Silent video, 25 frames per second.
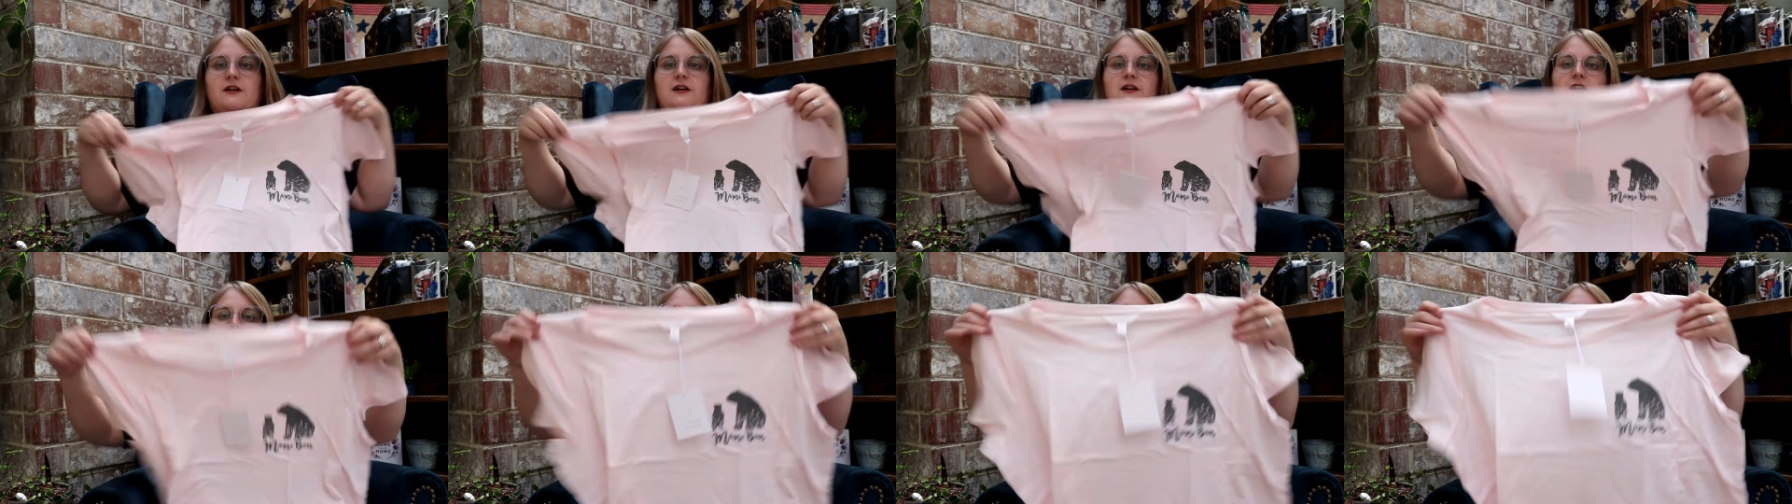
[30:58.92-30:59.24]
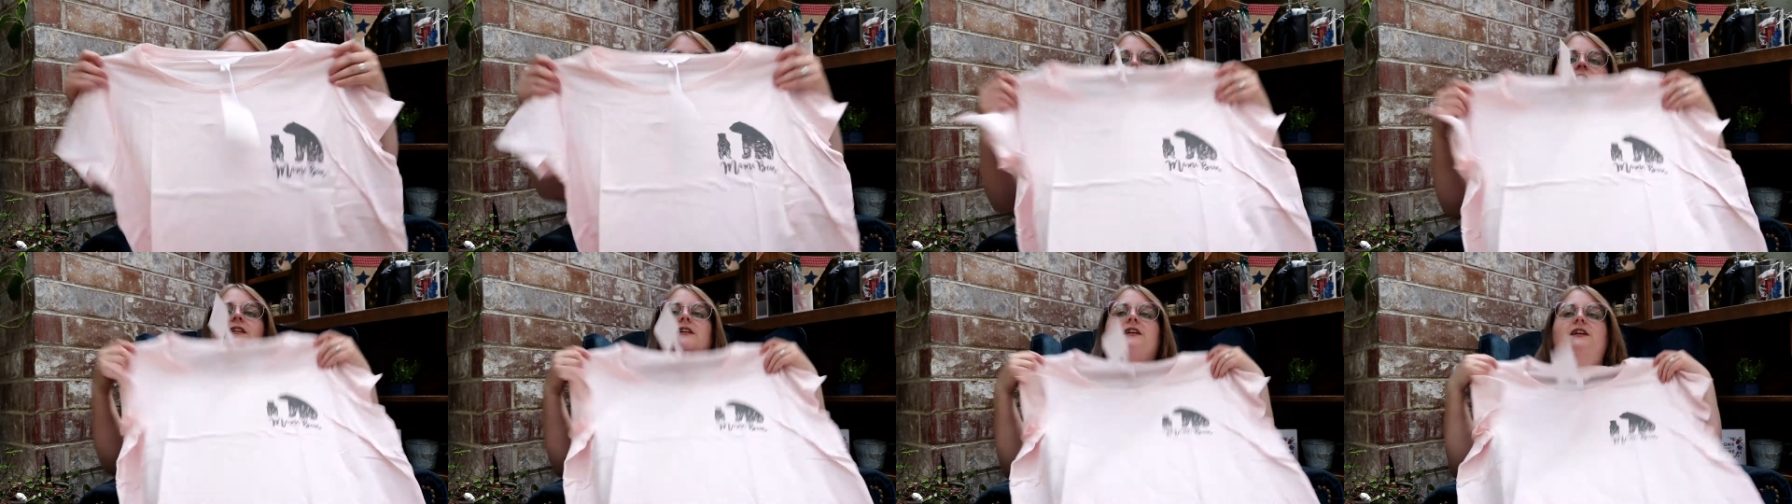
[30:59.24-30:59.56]

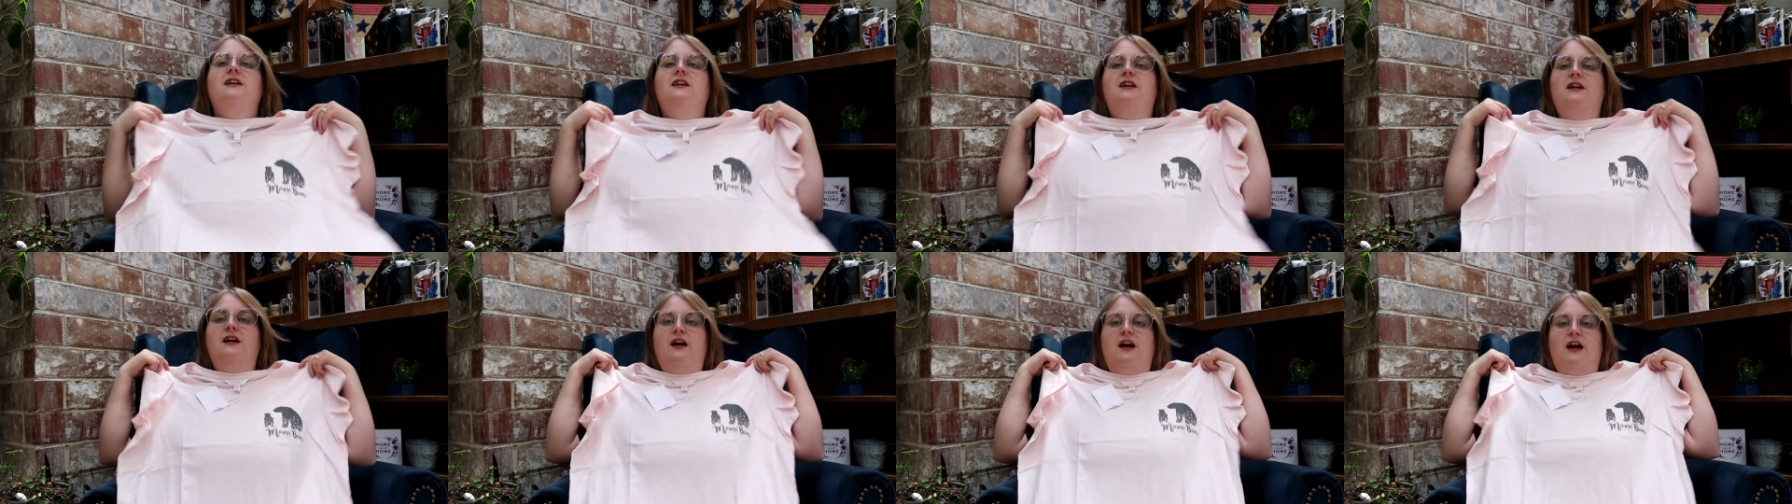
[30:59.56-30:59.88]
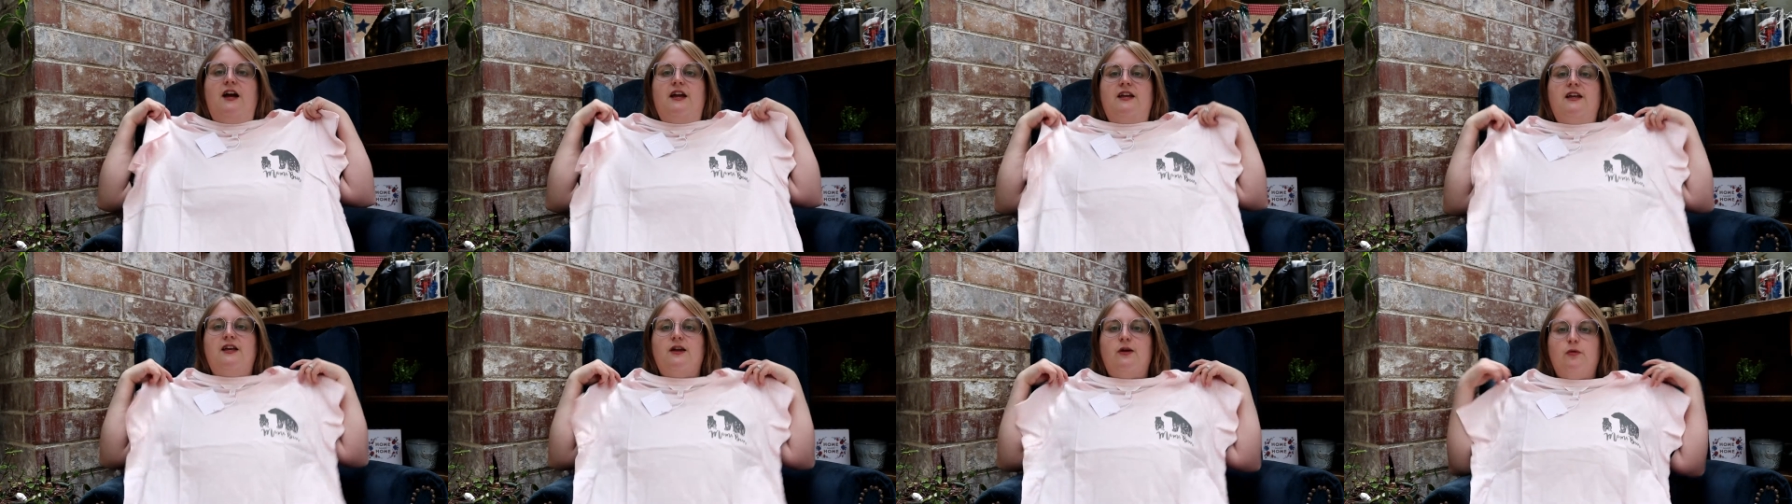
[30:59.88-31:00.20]

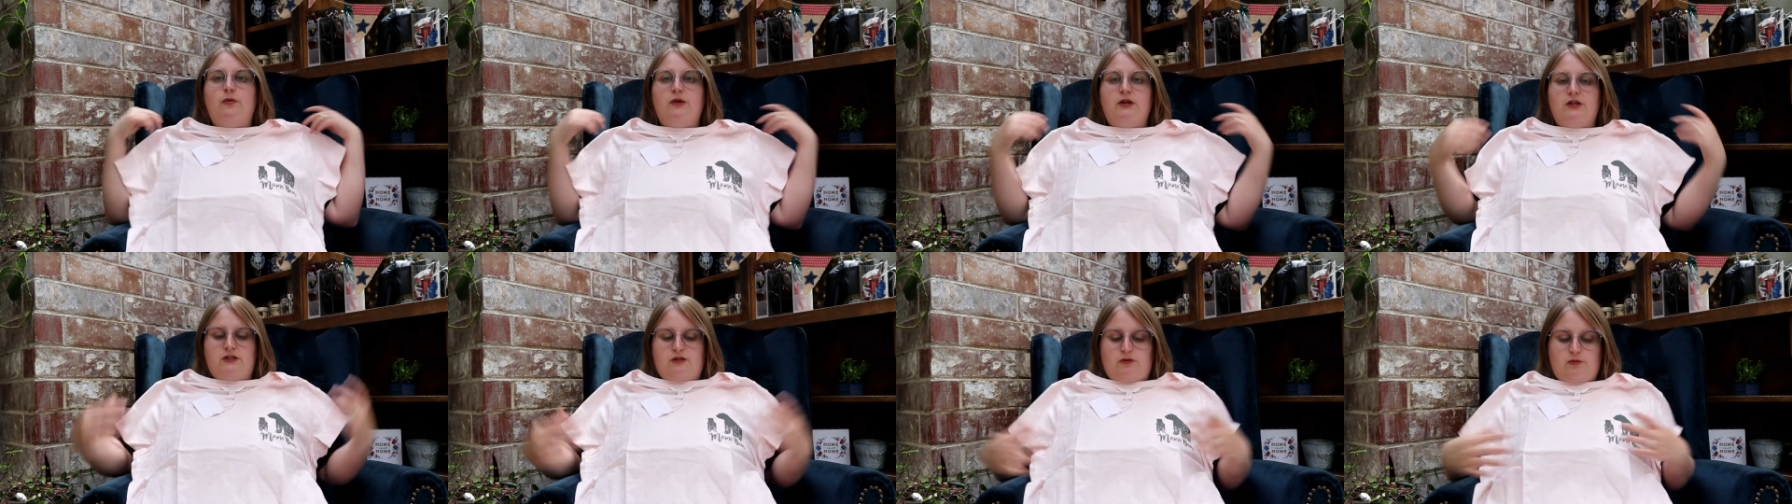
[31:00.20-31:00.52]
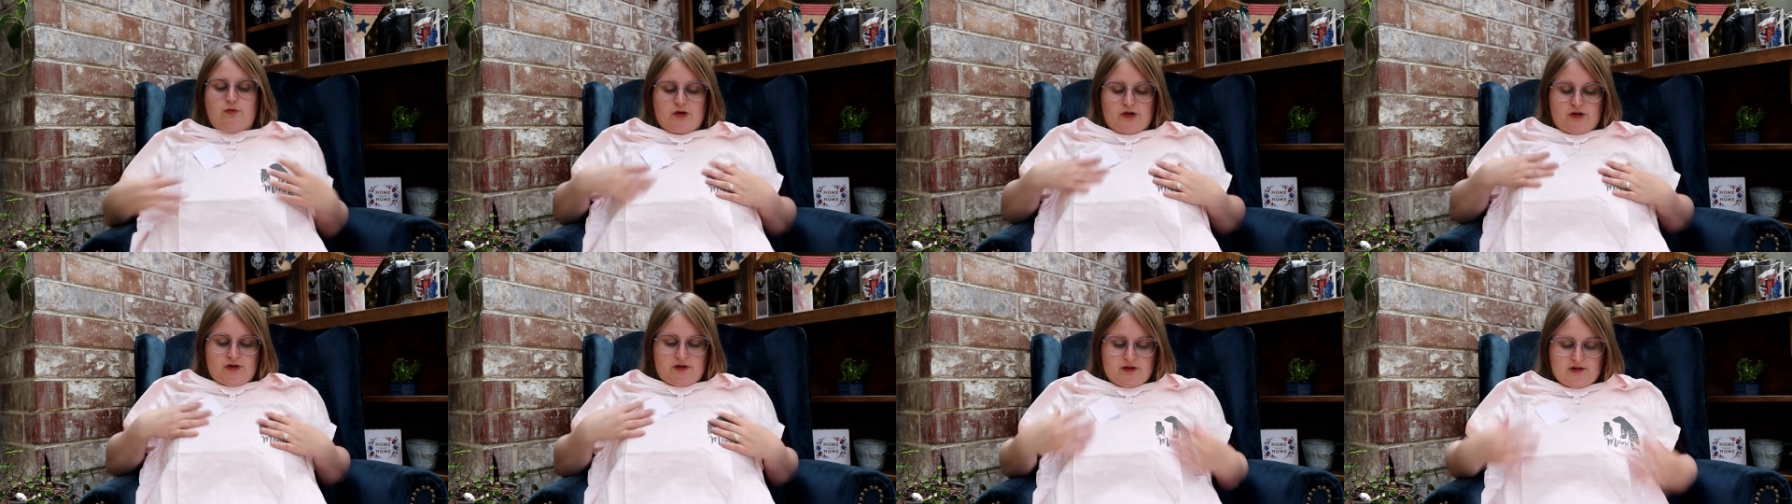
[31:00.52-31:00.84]
I can't wait to wear